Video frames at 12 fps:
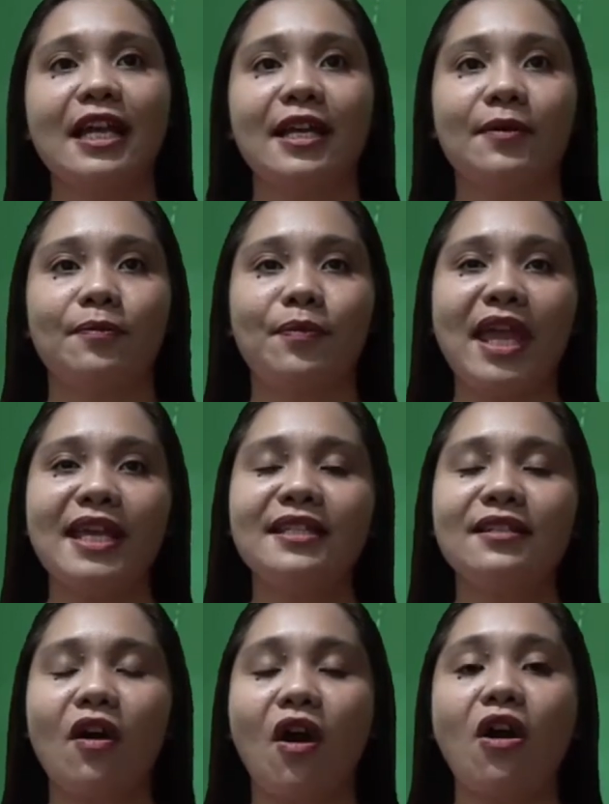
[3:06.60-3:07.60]
Based
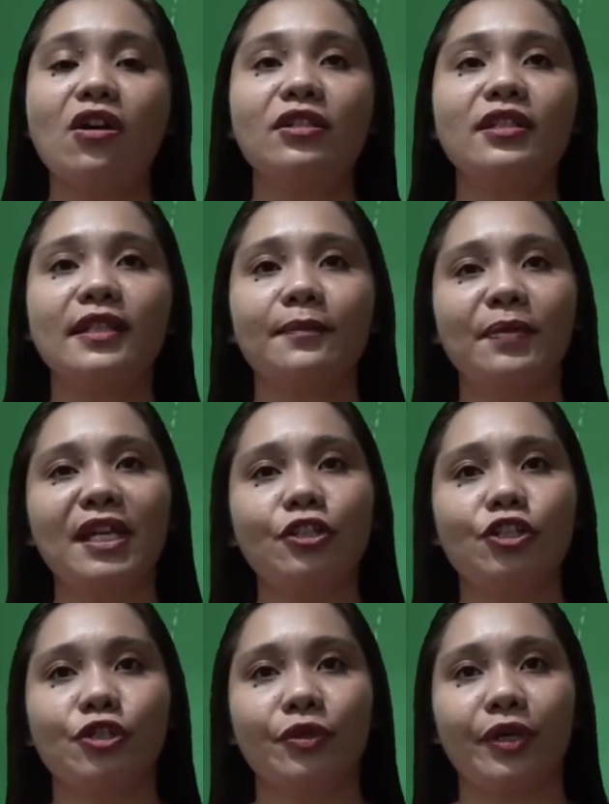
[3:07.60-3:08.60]
on the
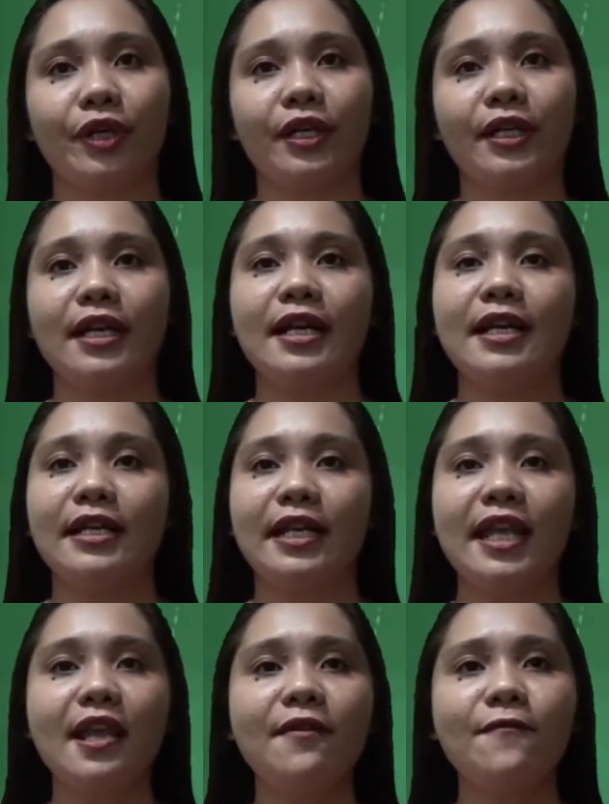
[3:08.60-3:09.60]
picture,
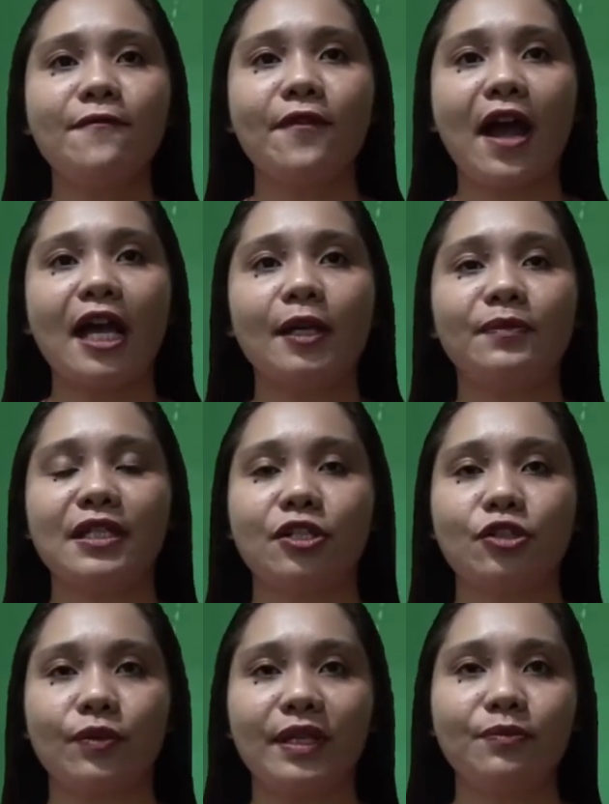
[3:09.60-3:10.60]
give five
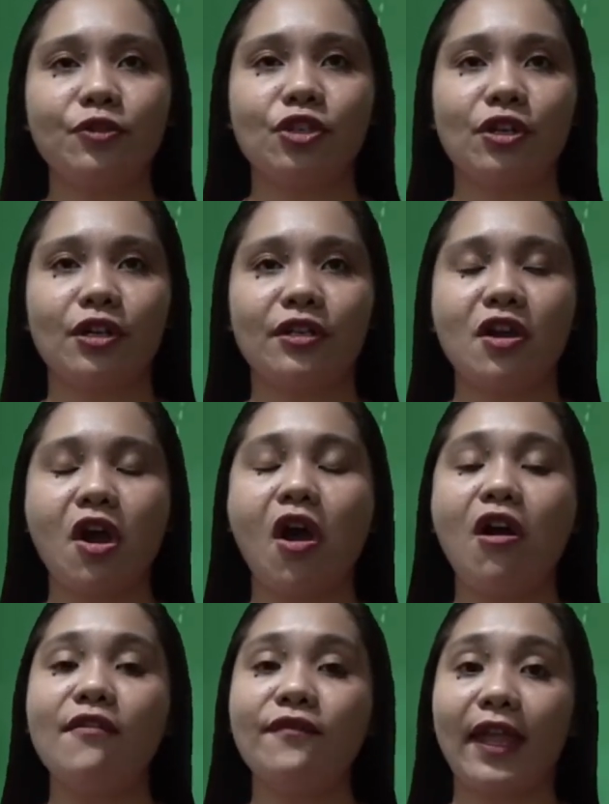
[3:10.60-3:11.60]
description of
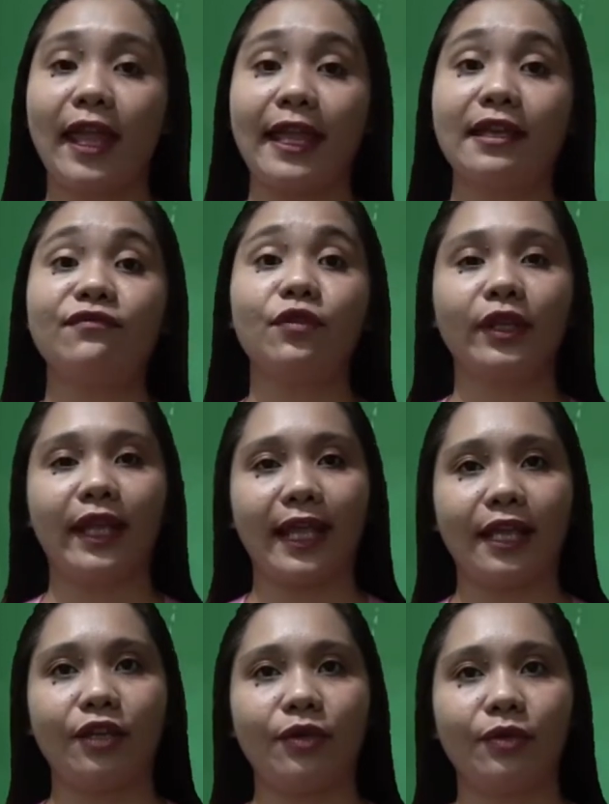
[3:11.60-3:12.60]
a
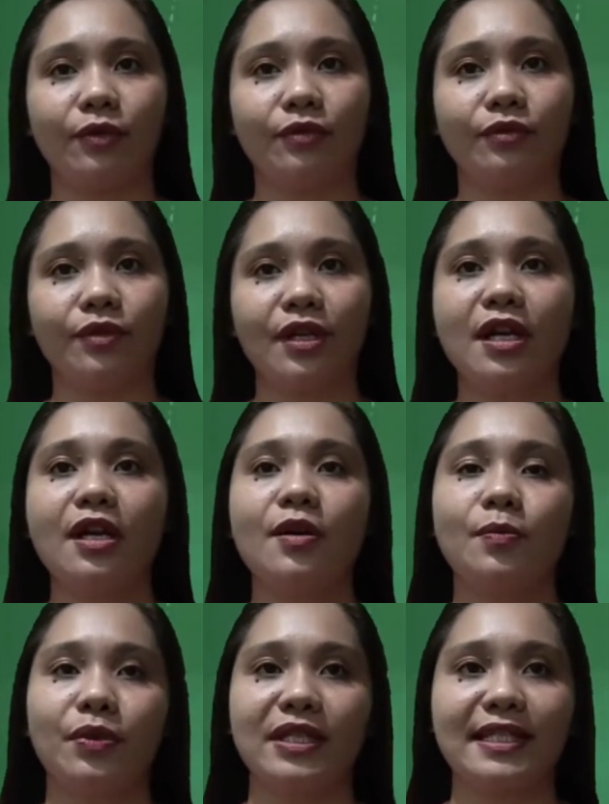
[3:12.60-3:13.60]
volcano.
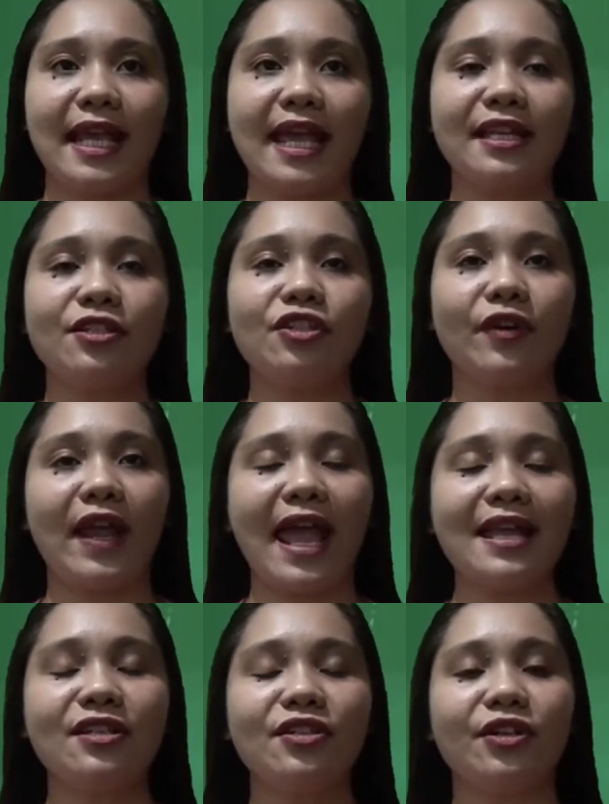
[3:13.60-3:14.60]
Present your
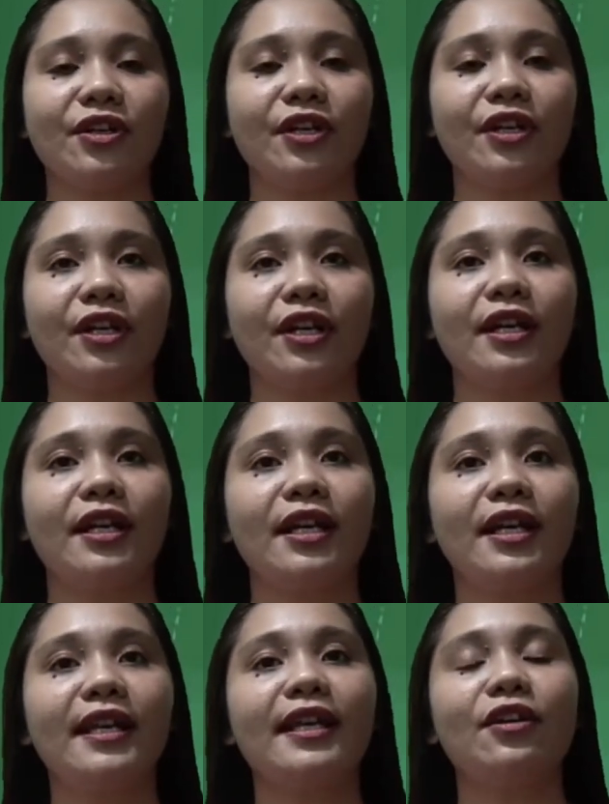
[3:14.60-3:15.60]
answer in
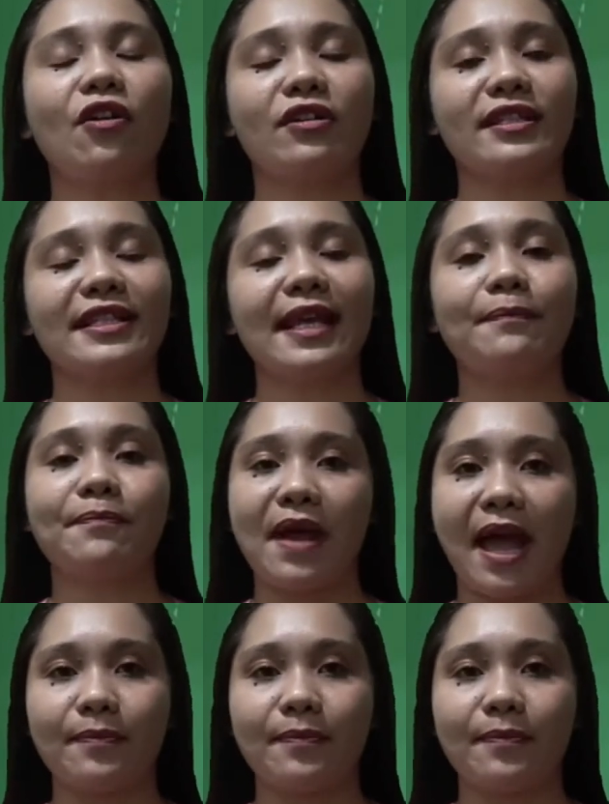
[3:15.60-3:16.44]
a concept map.